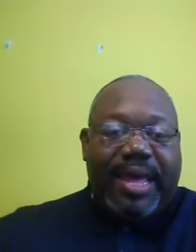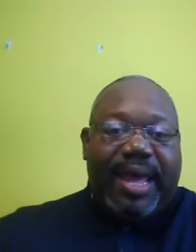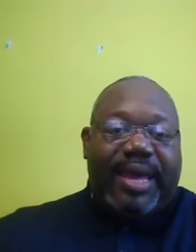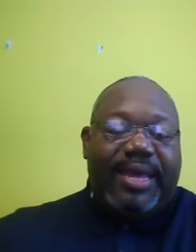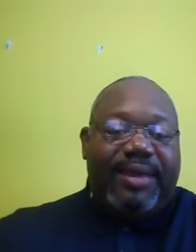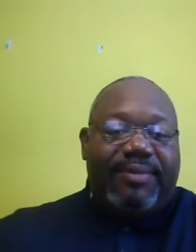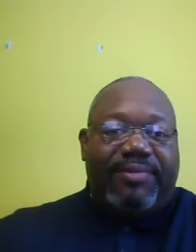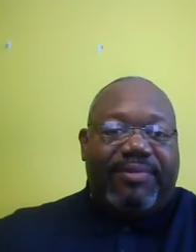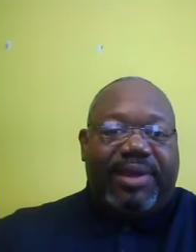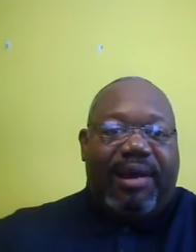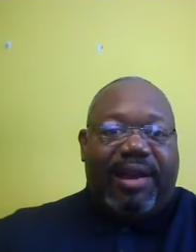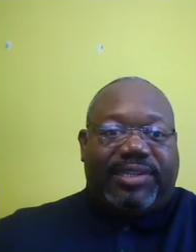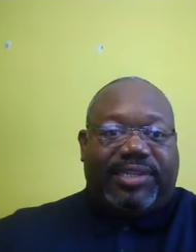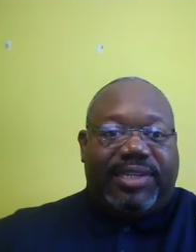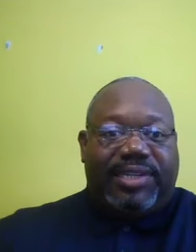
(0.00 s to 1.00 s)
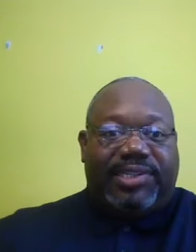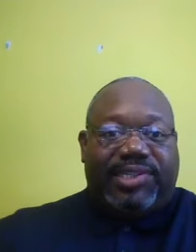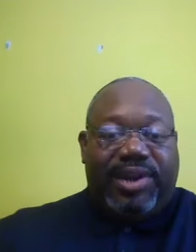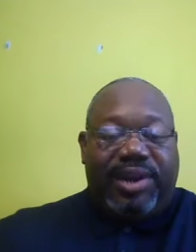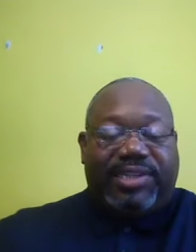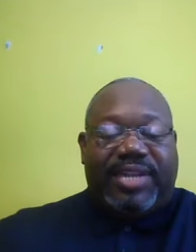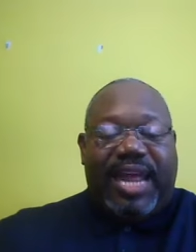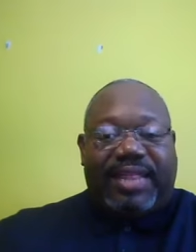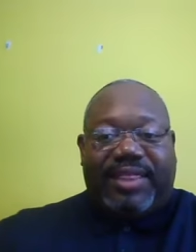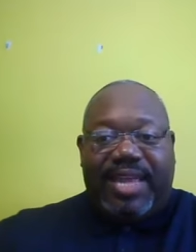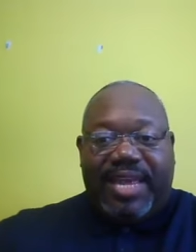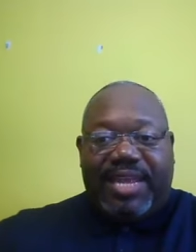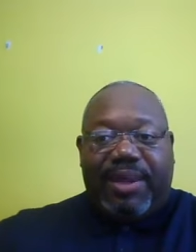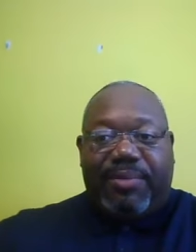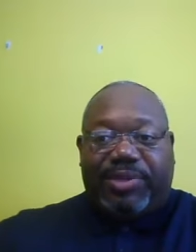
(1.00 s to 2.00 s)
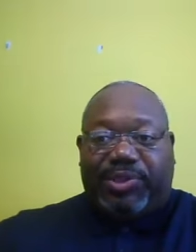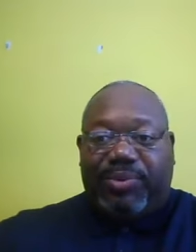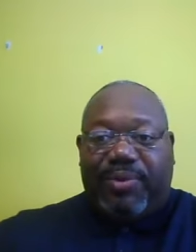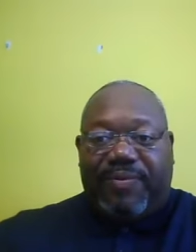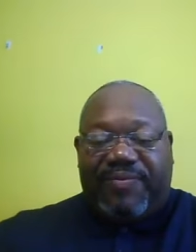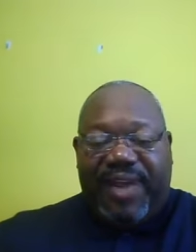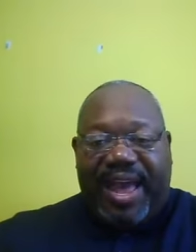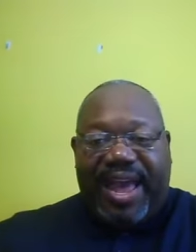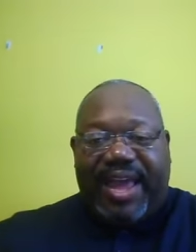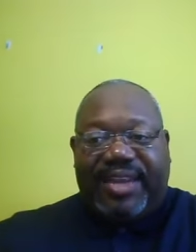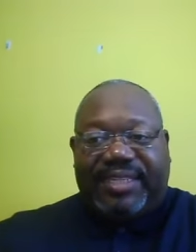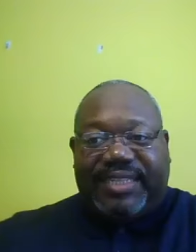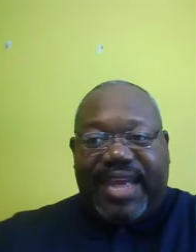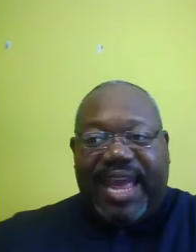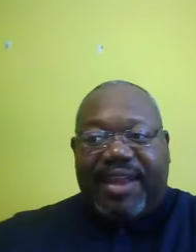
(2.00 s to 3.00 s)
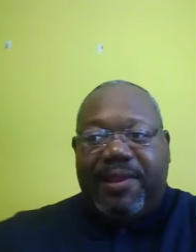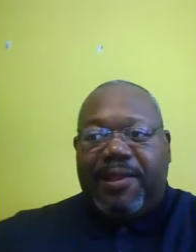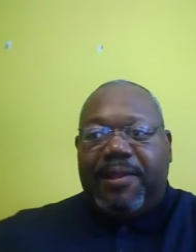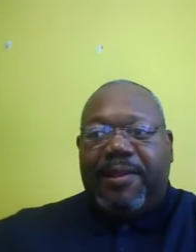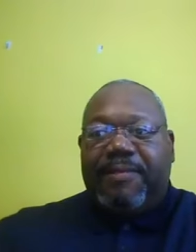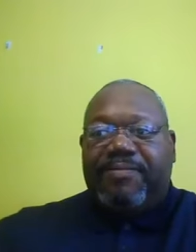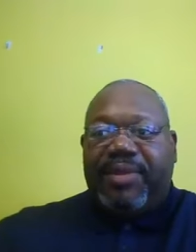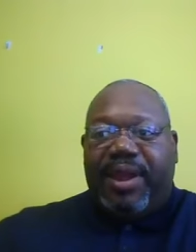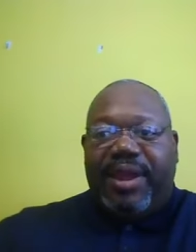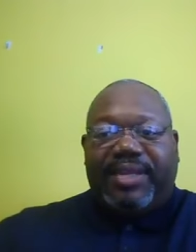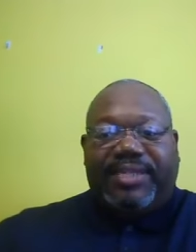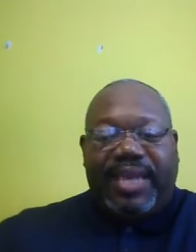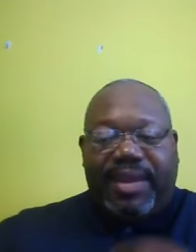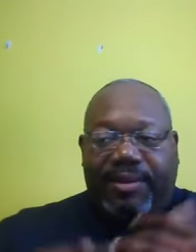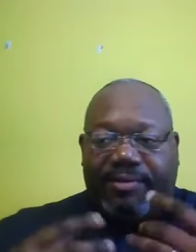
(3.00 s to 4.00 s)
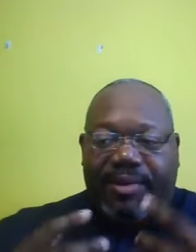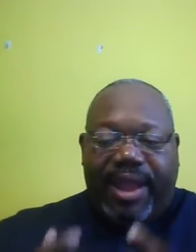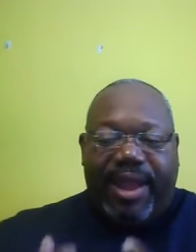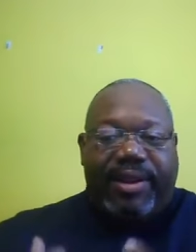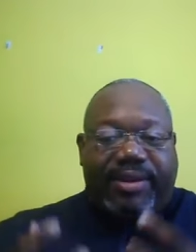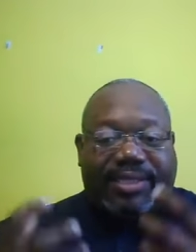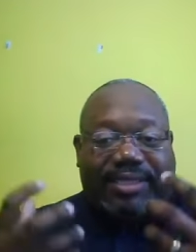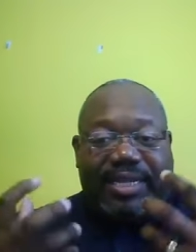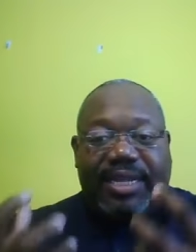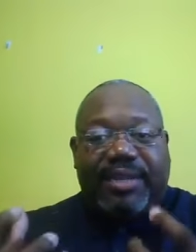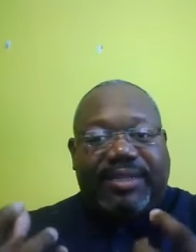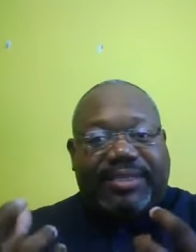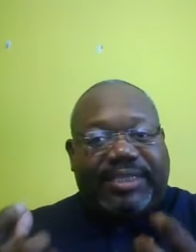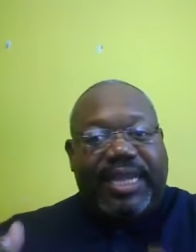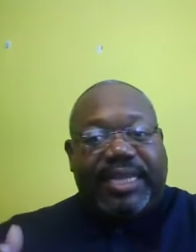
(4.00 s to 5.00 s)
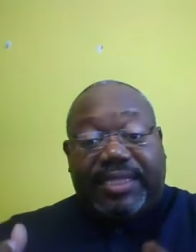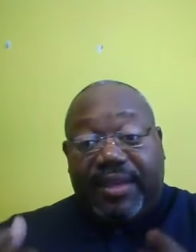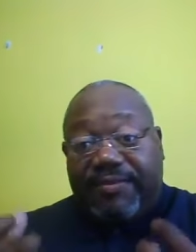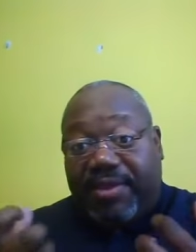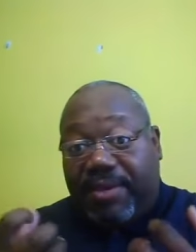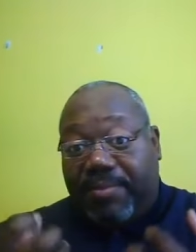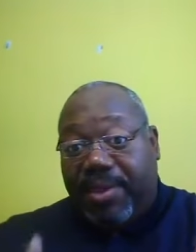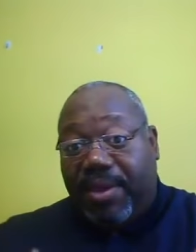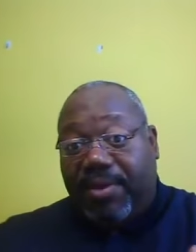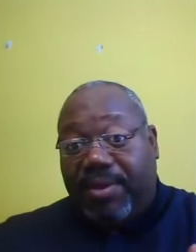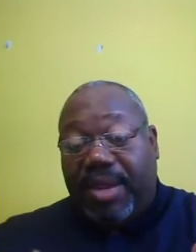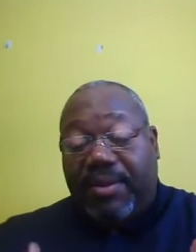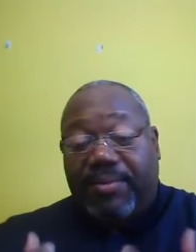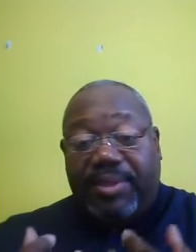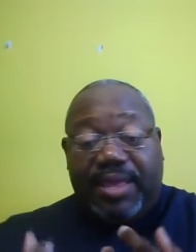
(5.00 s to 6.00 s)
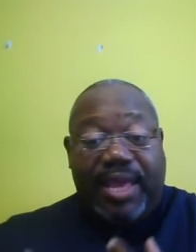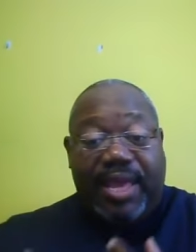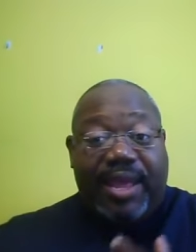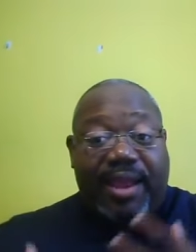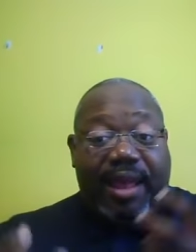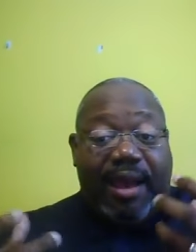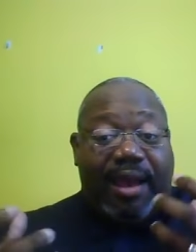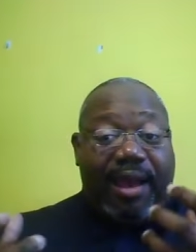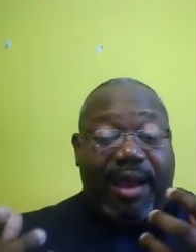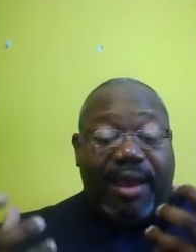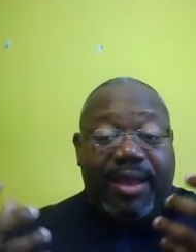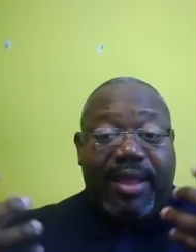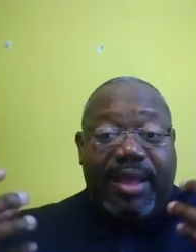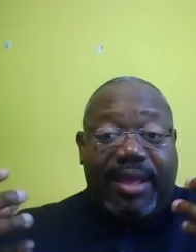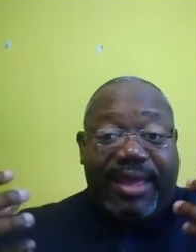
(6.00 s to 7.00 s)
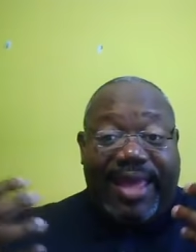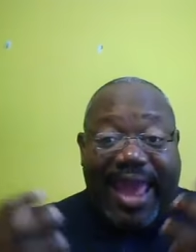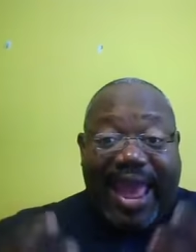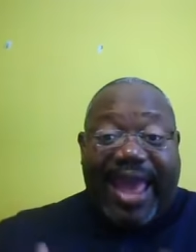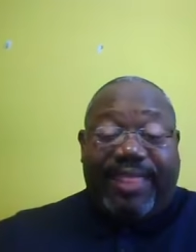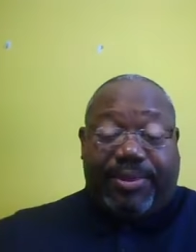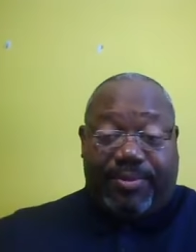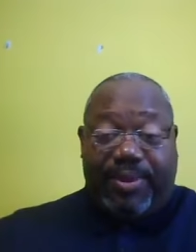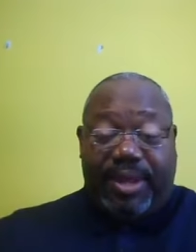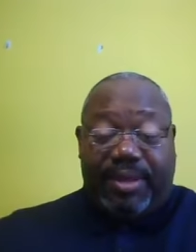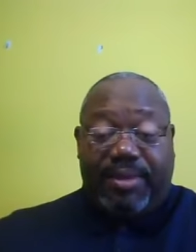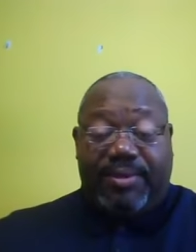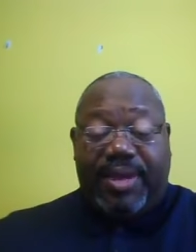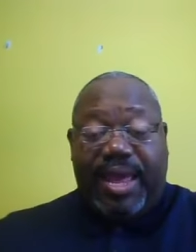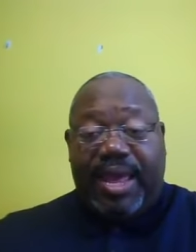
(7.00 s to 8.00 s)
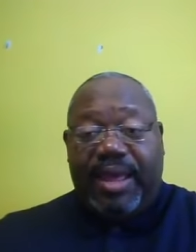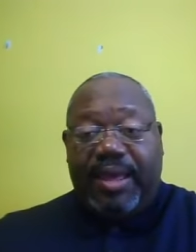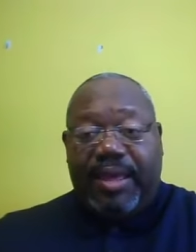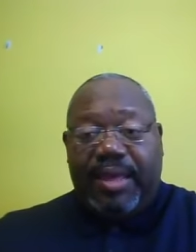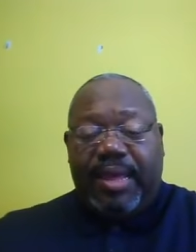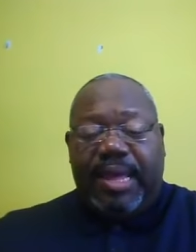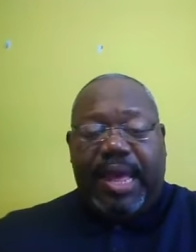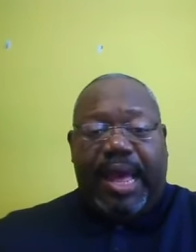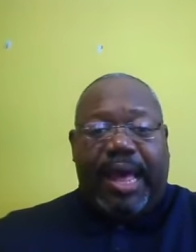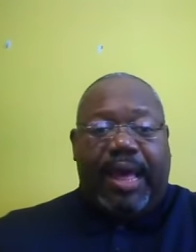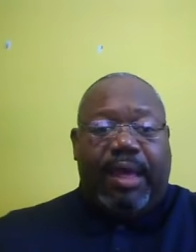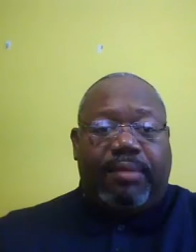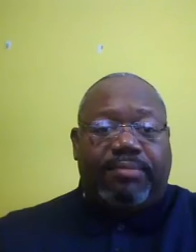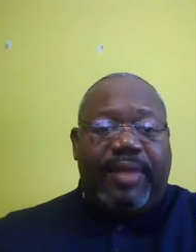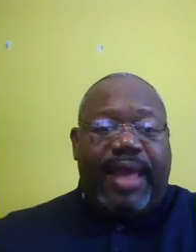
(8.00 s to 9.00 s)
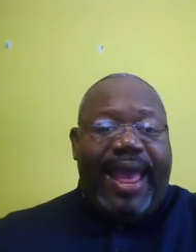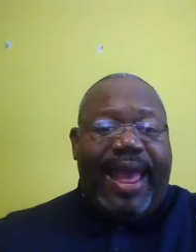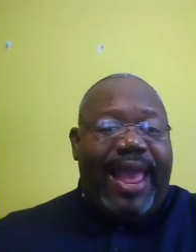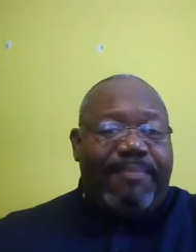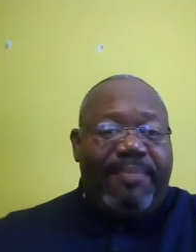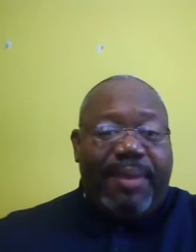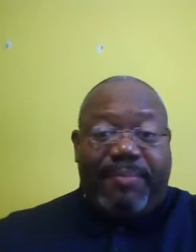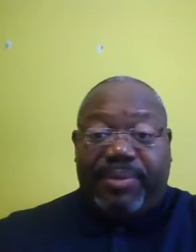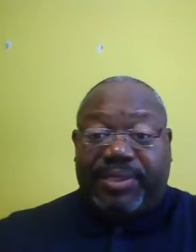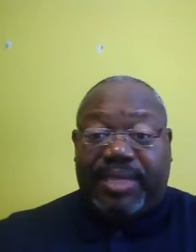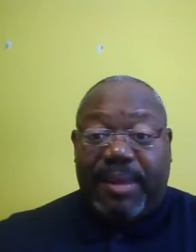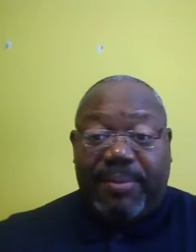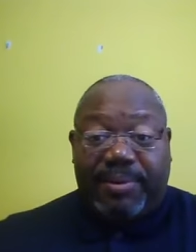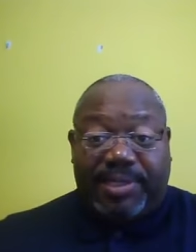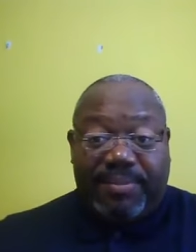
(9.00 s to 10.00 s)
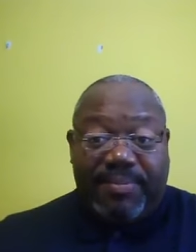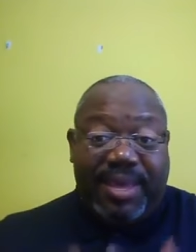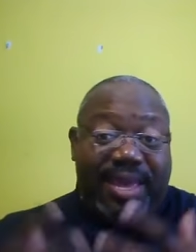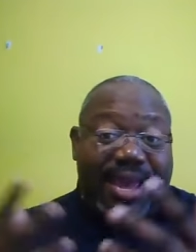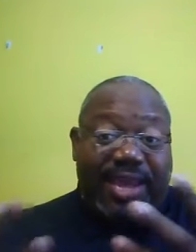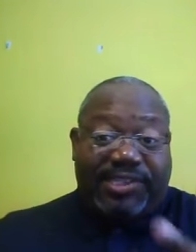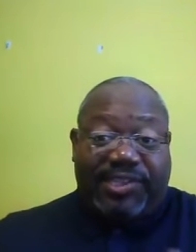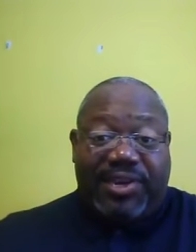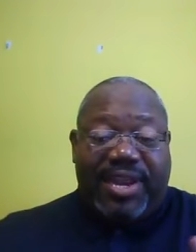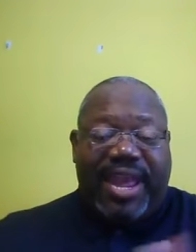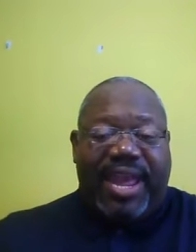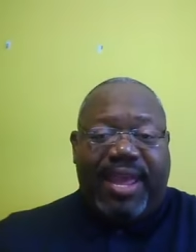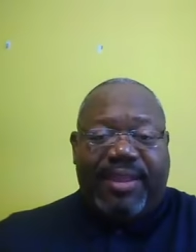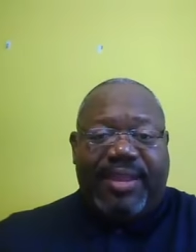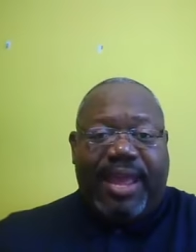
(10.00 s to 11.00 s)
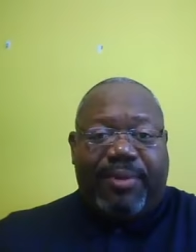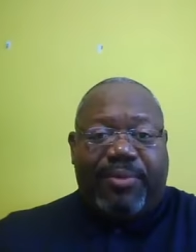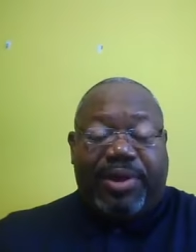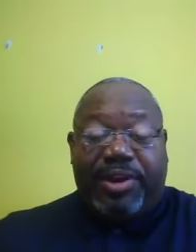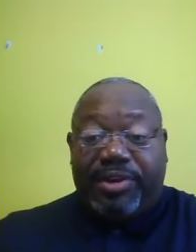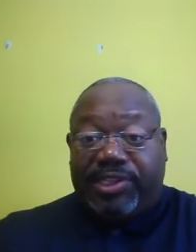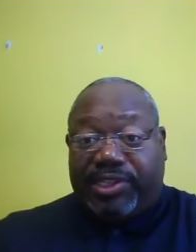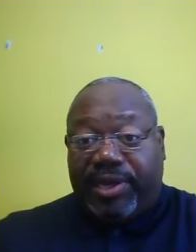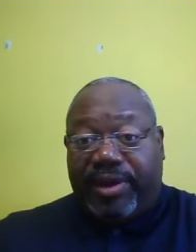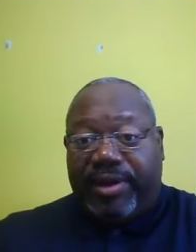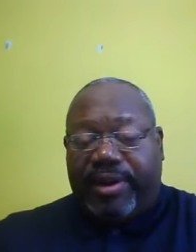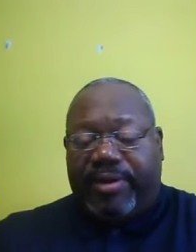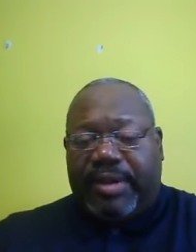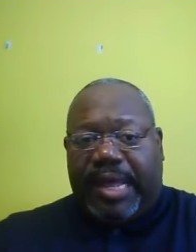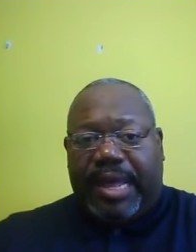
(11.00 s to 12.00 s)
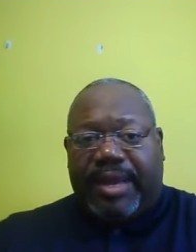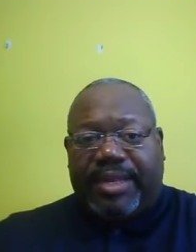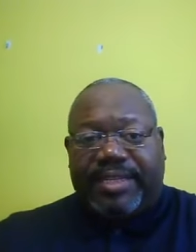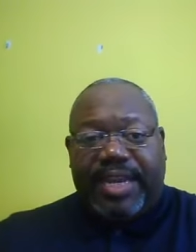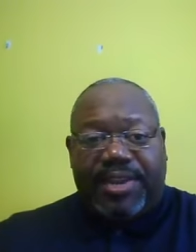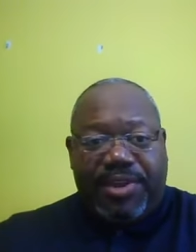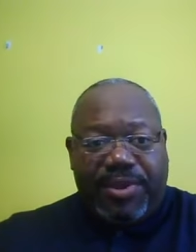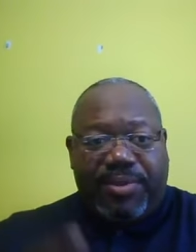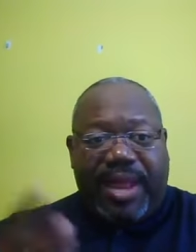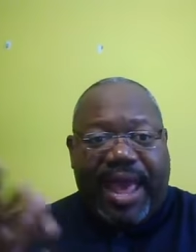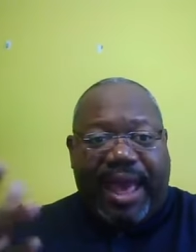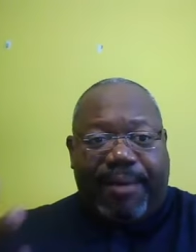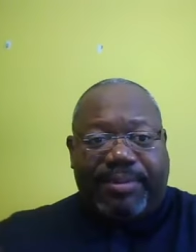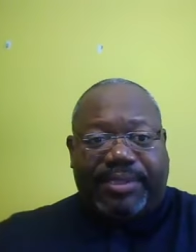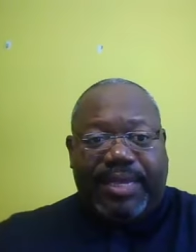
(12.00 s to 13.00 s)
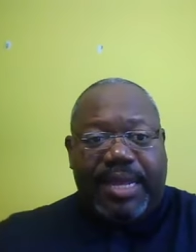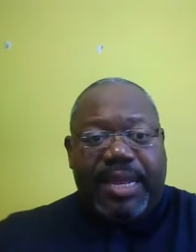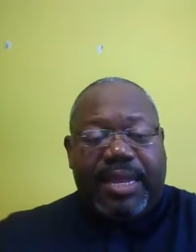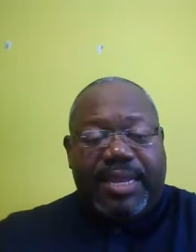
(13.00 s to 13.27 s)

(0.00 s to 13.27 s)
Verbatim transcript: uh, in regards to the church. And I think that what you will find is that there is a greater still sense of community within our gathering. Okay. Um, I had members come up to me yesterday that were concerned because uh, they knew that I was